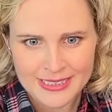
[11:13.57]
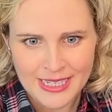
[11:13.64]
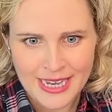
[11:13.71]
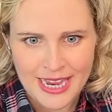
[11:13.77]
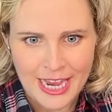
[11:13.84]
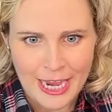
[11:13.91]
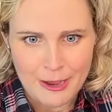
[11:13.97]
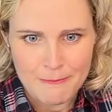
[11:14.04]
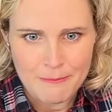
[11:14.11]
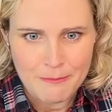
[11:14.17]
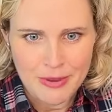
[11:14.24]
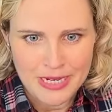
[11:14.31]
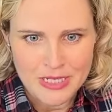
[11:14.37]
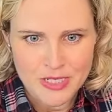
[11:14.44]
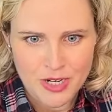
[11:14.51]

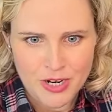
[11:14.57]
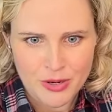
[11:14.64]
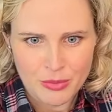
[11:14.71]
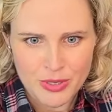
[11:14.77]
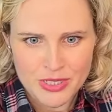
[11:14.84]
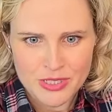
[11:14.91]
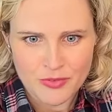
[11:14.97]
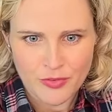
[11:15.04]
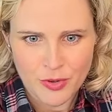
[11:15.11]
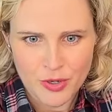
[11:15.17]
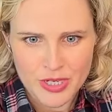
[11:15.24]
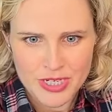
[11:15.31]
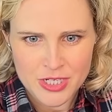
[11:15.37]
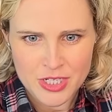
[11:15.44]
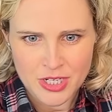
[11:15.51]
My Darwin's
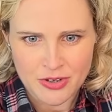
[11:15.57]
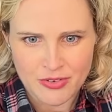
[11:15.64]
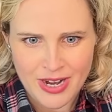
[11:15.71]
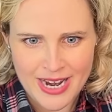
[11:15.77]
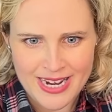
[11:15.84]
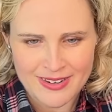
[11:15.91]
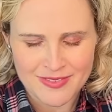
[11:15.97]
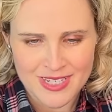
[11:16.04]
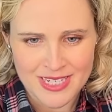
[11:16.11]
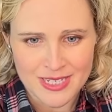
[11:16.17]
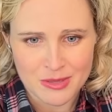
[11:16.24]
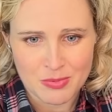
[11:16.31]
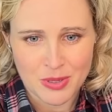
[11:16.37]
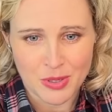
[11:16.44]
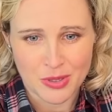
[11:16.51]
Voyage arrived and it
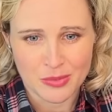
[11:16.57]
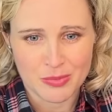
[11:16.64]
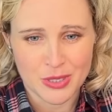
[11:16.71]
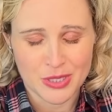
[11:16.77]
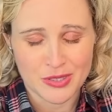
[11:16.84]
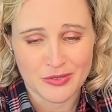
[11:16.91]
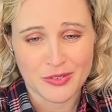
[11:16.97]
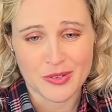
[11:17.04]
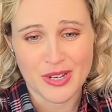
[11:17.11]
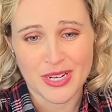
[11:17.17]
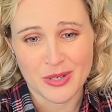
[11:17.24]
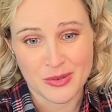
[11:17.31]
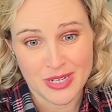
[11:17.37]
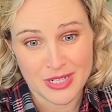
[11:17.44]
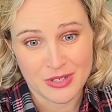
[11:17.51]
is beyond beautiful. I
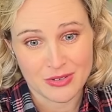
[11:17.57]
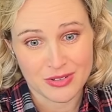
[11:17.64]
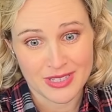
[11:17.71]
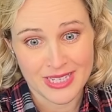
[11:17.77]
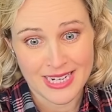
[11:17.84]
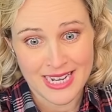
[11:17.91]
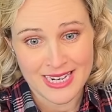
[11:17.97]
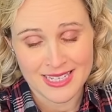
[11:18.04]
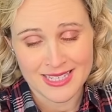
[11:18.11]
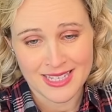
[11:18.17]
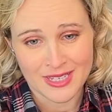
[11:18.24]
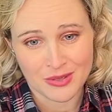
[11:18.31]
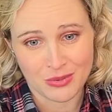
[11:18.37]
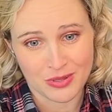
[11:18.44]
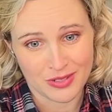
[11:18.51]
know it is really nice.
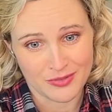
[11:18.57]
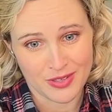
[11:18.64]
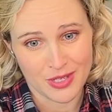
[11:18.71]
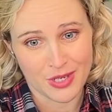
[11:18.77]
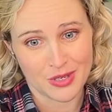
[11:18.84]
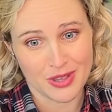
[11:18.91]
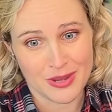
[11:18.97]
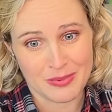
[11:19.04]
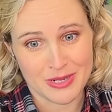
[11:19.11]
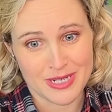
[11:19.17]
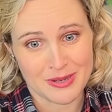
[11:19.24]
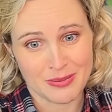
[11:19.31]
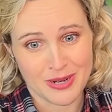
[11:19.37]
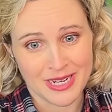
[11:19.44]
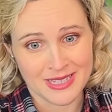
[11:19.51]
That's one of the new
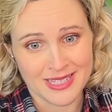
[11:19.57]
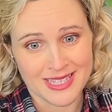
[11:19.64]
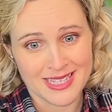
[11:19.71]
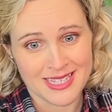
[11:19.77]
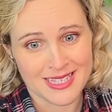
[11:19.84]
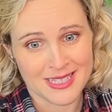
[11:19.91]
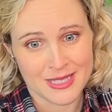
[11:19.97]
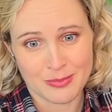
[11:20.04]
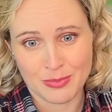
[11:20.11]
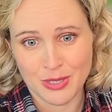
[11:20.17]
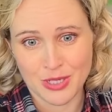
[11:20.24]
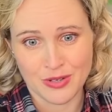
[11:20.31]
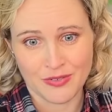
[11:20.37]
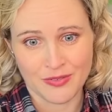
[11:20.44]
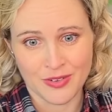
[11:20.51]
Liberty prints. It's
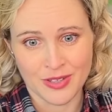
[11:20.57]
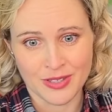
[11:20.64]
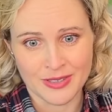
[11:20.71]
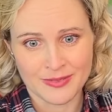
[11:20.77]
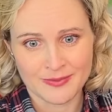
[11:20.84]
beautiful.